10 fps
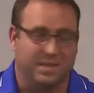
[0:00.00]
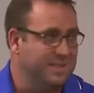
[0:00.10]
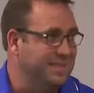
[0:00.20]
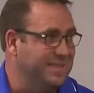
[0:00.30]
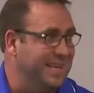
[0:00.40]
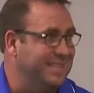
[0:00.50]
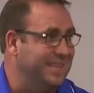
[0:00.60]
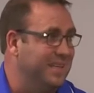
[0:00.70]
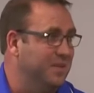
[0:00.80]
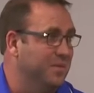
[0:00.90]
doesn't tend to
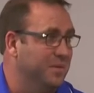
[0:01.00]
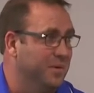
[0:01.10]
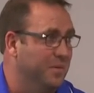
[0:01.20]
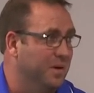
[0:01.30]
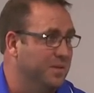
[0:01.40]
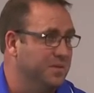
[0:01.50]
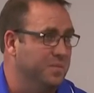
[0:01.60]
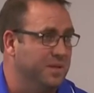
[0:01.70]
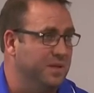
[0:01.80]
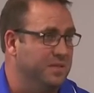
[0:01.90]
heal very well. So
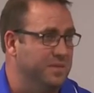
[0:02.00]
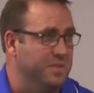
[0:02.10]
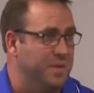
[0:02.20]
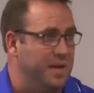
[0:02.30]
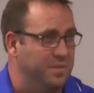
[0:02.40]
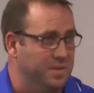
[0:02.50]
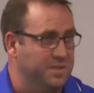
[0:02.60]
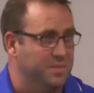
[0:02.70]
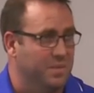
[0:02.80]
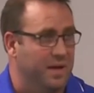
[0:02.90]
because of its bad blood
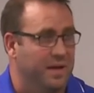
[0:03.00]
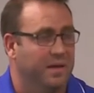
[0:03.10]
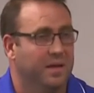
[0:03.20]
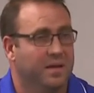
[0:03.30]
supply,